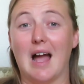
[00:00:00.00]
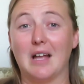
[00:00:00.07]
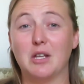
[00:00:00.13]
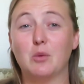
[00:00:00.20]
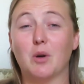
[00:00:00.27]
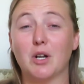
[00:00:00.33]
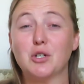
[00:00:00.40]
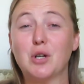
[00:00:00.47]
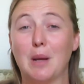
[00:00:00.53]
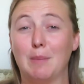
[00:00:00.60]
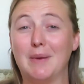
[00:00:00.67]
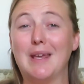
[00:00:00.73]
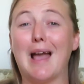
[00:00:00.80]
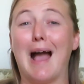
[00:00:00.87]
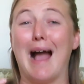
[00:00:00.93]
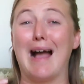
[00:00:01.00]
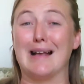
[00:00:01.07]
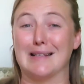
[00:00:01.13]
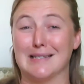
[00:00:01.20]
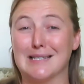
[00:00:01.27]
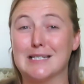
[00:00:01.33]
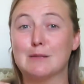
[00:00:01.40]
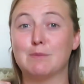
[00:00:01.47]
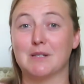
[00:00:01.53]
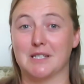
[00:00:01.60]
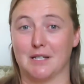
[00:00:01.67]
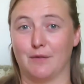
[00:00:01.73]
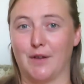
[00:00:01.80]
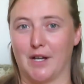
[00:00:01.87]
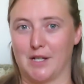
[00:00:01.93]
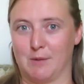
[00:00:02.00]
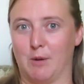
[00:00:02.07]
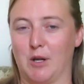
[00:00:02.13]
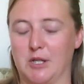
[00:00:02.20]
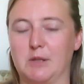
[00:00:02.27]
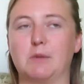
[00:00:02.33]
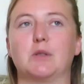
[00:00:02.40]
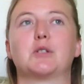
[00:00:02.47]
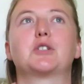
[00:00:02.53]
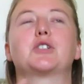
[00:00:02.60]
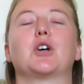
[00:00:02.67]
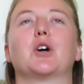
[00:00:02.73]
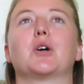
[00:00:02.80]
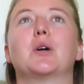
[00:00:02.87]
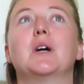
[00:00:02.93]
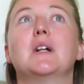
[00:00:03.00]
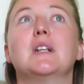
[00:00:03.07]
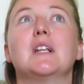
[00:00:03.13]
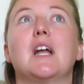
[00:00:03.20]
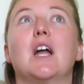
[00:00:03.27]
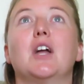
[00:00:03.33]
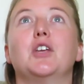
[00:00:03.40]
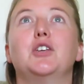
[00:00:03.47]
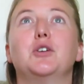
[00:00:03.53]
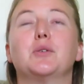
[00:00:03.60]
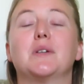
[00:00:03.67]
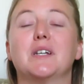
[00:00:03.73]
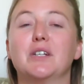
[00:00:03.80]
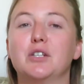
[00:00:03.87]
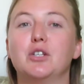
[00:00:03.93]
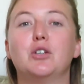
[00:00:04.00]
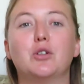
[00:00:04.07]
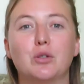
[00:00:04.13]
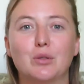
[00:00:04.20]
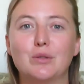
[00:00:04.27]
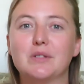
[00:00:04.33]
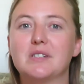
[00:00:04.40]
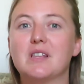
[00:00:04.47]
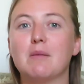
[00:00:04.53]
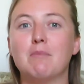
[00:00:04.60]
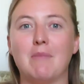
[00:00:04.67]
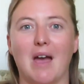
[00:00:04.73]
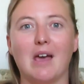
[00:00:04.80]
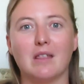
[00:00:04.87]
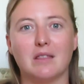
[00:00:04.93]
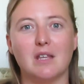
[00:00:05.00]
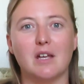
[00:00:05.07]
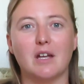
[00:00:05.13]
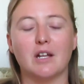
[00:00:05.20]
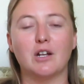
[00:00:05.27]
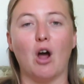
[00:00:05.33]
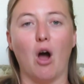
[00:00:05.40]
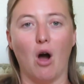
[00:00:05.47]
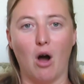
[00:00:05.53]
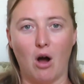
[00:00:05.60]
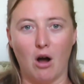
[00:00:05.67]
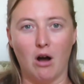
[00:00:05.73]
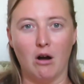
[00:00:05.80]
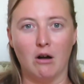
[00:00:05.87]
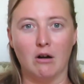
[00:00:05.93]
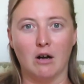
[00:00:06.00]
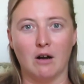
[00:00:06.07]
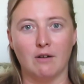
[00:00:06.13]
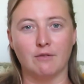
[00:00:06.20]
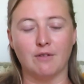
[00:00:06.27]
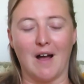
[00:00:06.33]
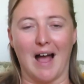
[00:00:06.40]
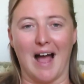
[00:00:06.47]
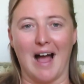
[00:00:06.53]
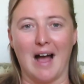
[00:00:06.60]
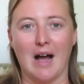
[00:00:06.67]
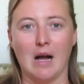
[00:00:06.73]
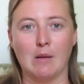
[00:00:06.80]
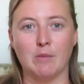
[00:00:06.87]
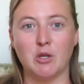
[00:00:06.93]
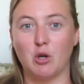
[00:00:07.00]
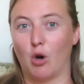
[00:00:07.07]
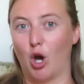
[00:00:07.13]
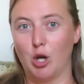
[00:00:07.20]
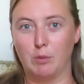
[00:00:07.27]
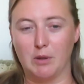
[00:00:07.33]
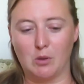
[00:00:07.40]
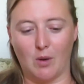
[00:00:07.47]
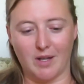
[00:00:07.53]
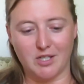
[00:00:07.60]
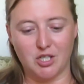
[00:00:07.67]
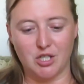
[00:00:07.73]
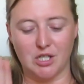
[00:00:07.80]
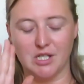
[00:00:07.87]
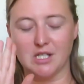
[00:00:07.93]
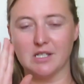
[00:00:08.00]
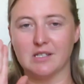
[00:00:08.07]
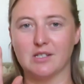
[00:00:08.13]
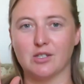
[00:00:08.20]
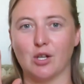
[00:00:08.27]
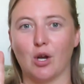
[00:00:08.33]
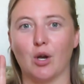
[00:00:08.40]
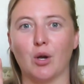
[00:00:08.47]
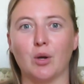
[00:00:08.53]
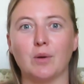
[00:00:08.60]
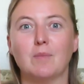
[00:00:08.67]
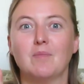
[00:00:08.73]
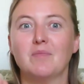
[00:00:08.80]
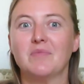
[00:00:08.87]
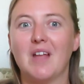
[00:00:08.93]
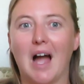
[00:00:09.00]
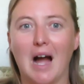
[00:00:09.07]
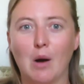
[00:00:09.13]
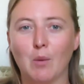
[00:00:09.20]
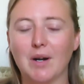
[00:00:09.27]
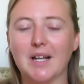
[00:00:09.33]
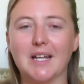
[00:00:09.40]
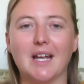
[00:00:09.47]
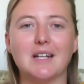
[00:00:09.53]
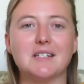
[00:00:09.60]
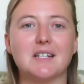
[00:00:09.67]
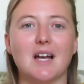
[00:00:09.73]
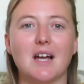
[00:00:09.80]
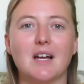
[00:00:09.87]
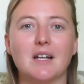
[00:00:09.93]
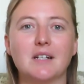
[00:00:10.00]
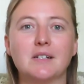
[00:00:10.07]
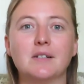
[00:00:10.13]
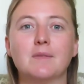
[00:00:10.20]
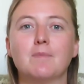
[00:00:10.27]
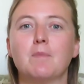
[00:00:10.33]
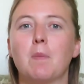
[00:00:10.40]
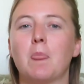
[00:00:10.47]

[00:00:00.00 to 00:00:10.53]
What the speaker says: And you want to try to be as specific as possible. So you can use the method of your open questions. So how will it get done?